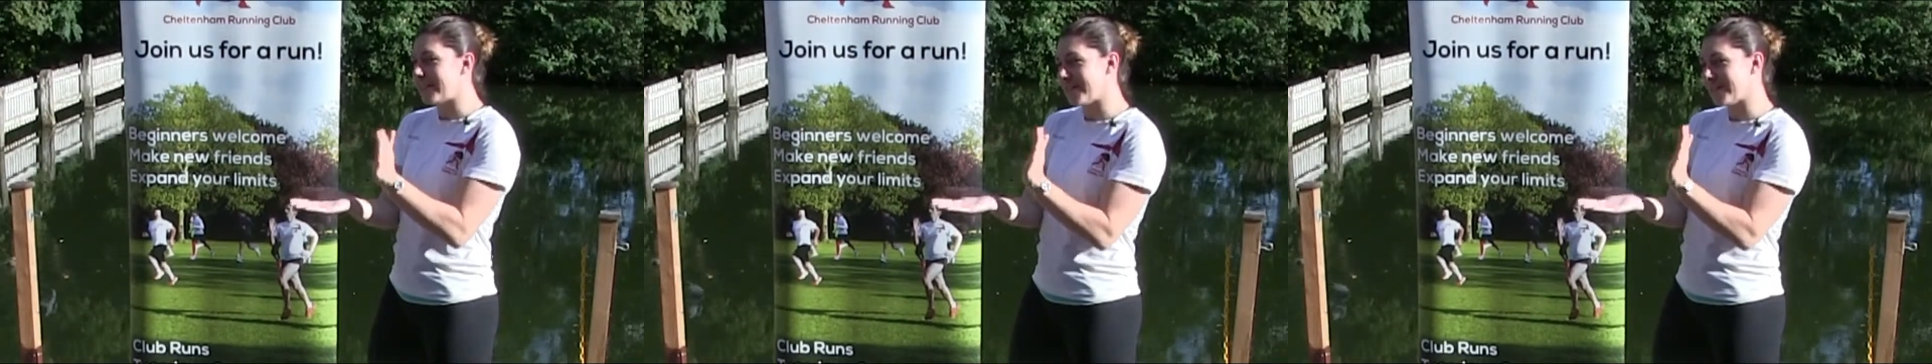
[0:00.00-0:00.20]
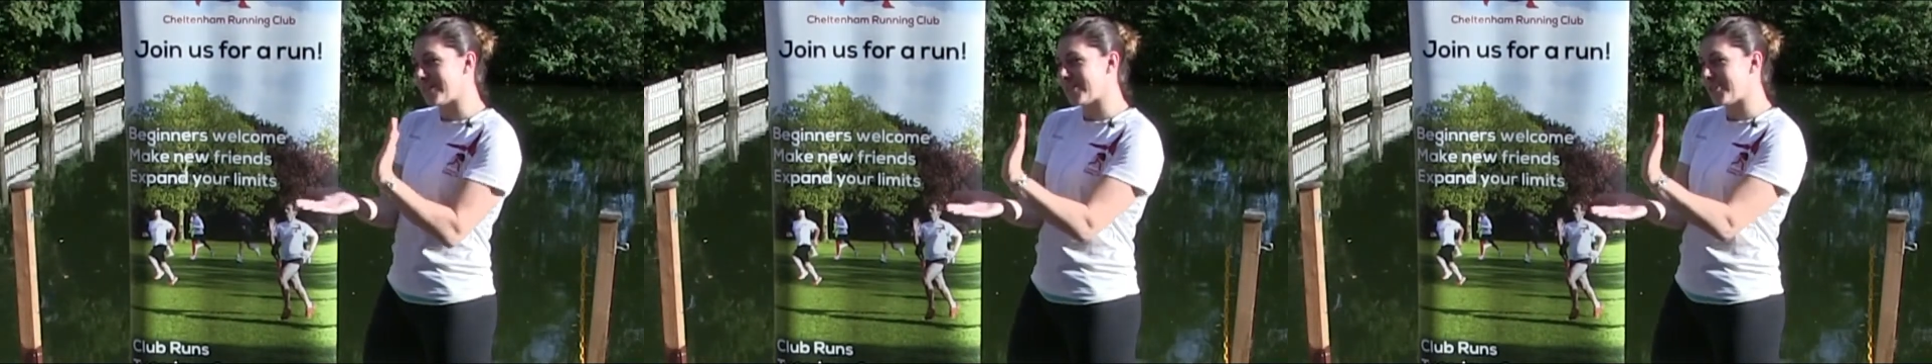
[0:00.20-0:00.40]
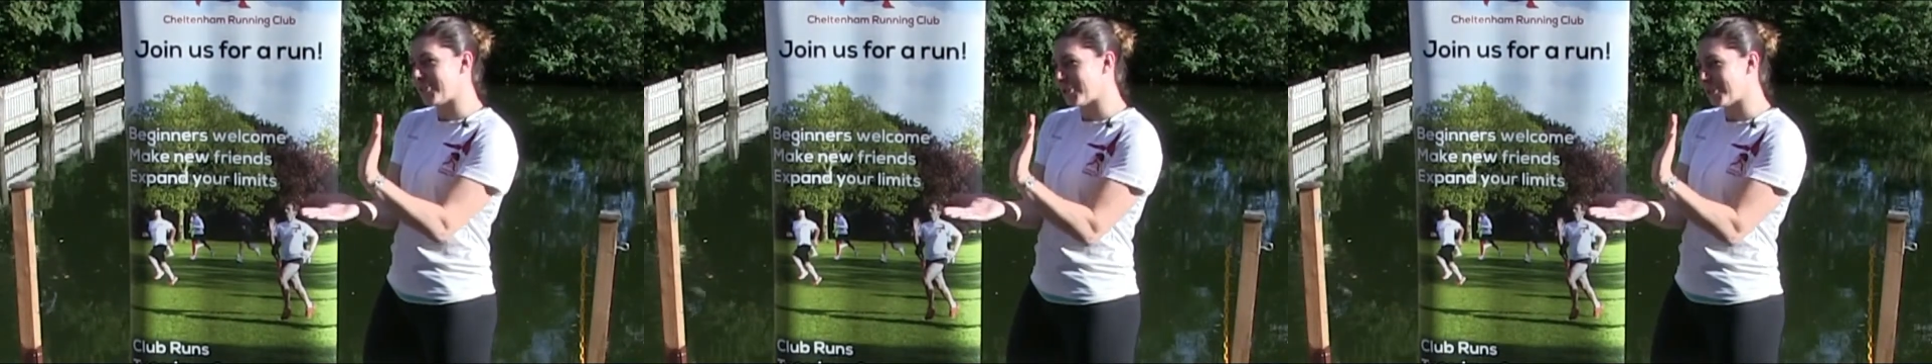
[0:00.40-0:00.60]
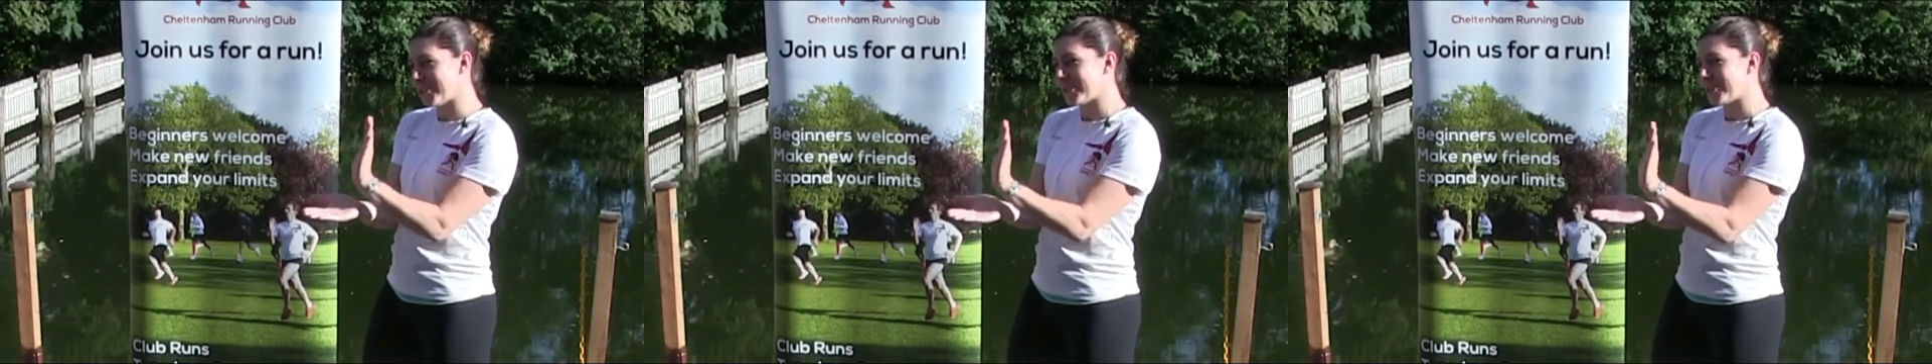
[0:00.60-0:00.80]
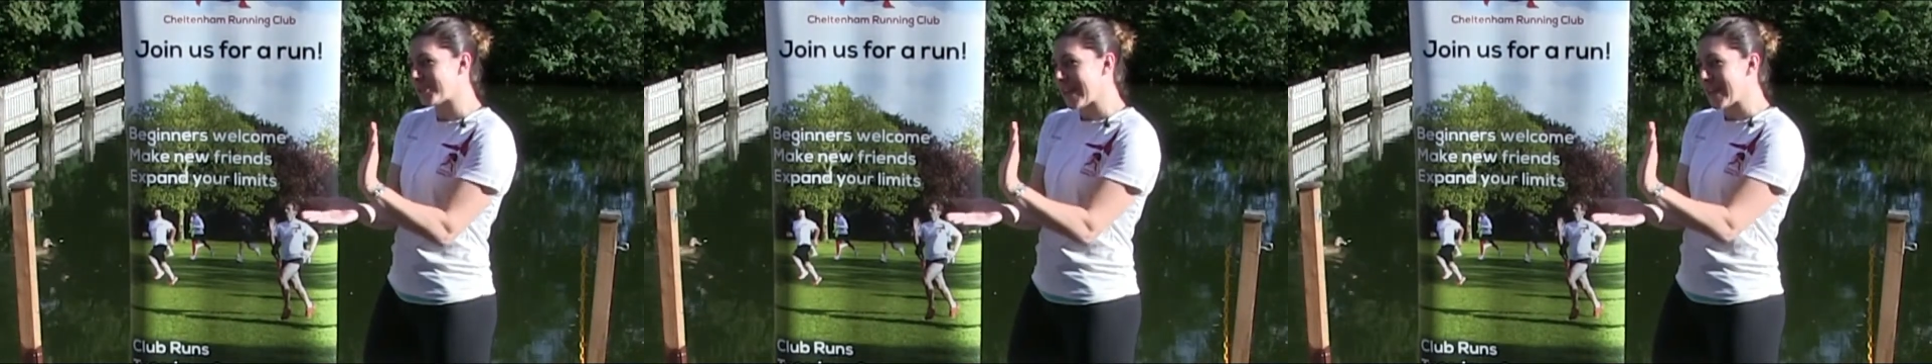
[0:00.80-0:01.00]
you can
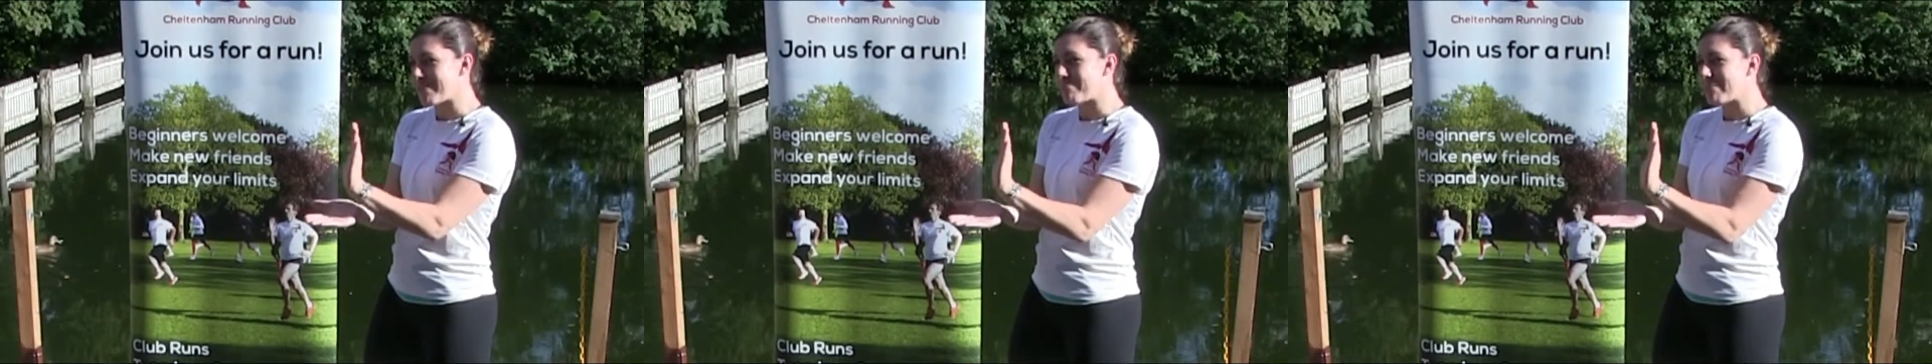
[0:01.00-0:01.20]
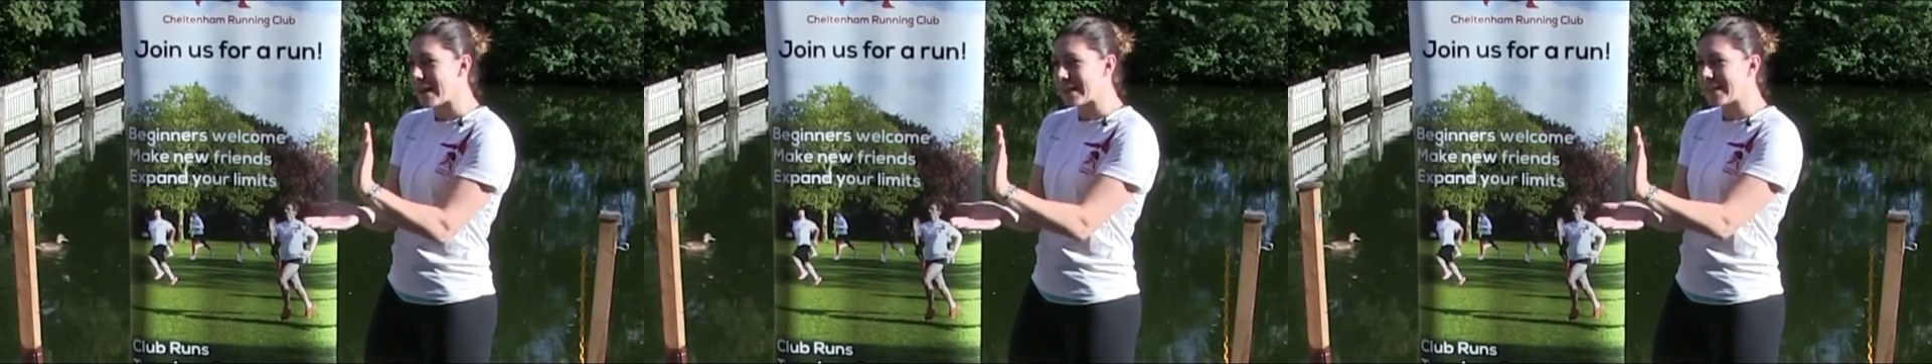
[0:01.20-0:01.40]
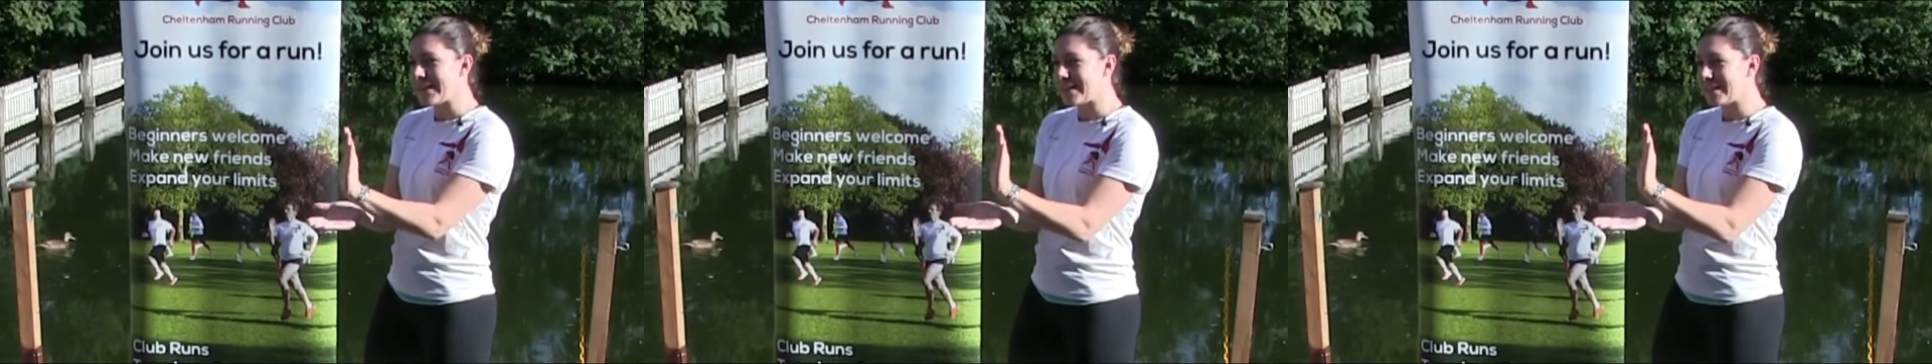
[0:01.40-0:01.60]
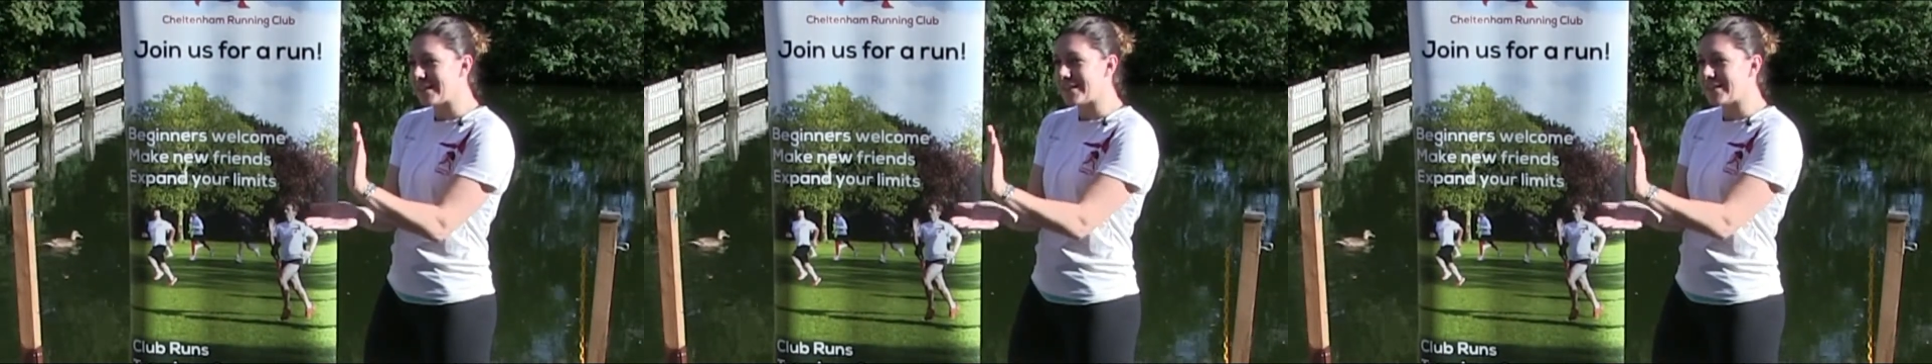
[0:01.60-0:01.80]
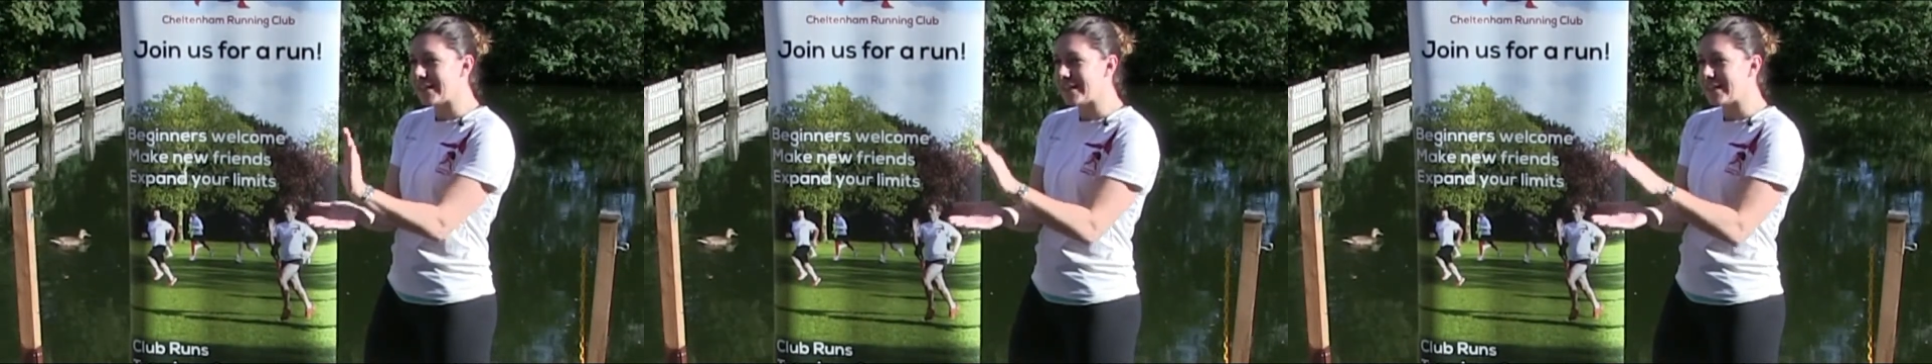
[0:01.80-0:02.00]
scooch the jam back in
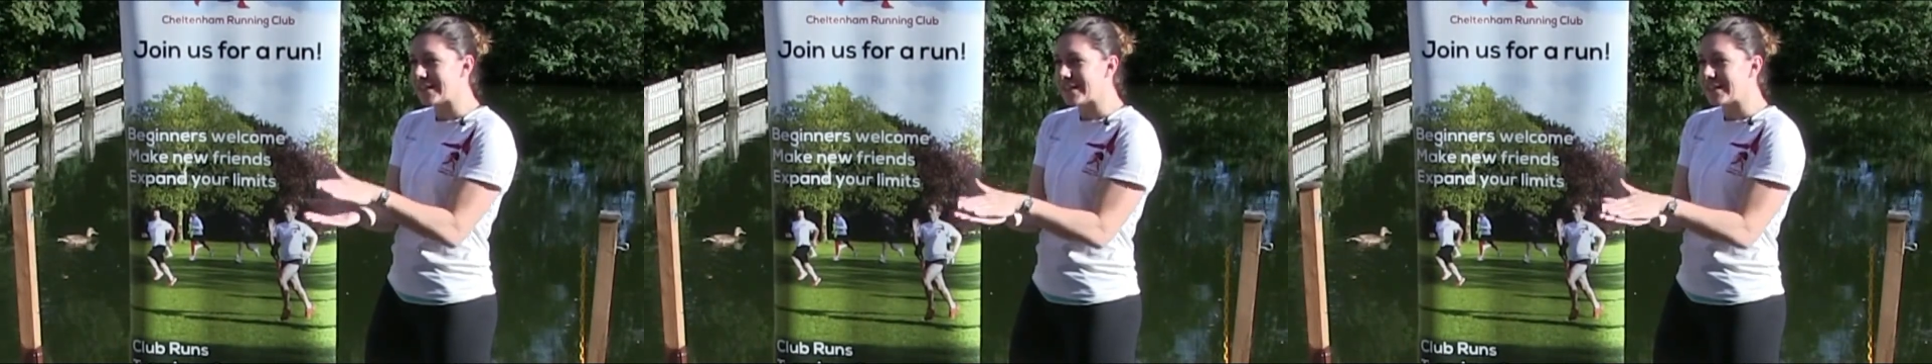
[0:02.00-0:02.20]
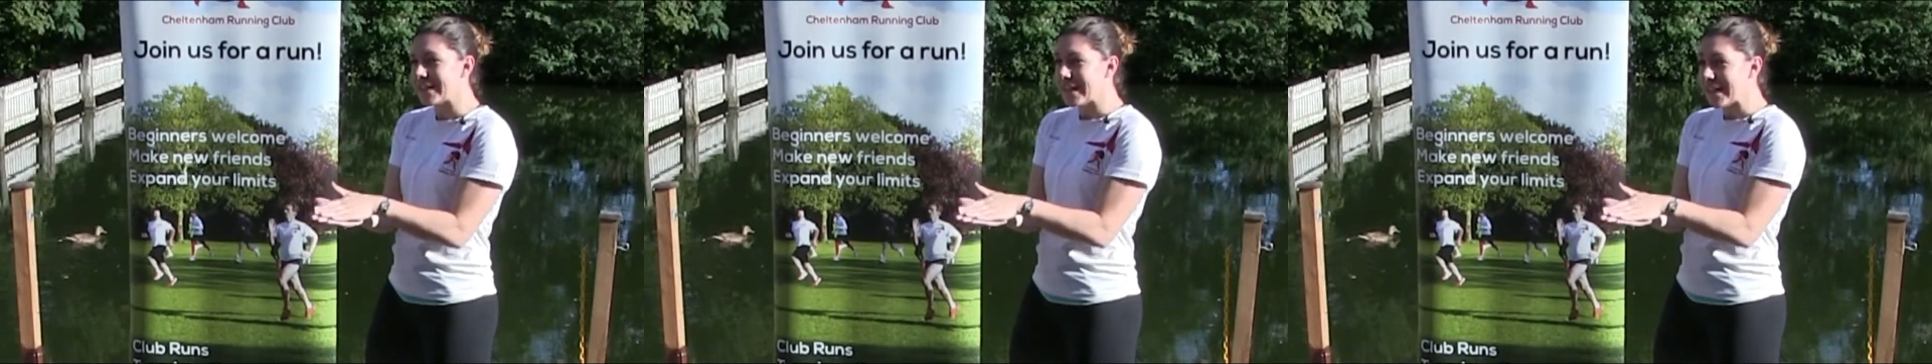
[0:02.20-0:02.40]
the donut.